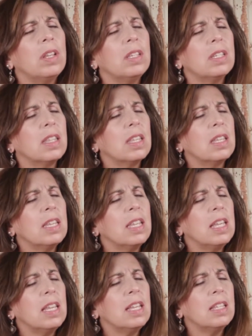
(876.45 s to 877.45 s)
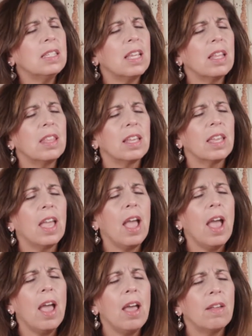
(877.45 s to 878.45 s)
into the knees and the
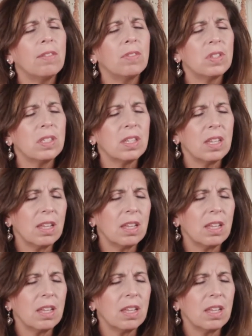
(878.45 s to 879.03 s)
calves.